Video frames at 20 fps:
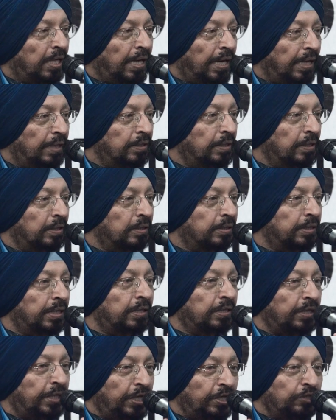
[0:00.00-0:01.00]
the handle
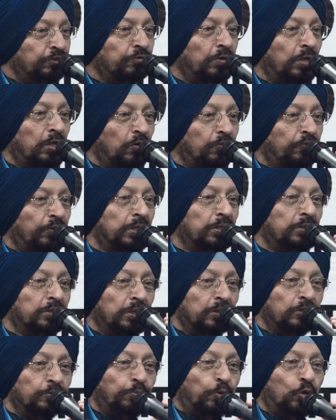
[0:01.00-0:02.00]
that each one of
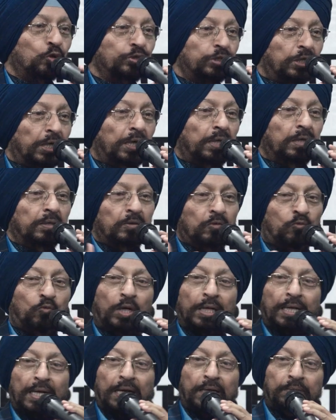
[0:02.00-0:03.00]
us is posting
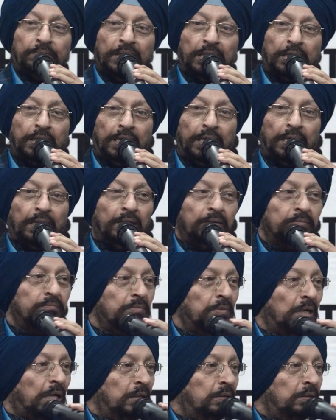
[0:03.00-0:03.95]
what I am eating,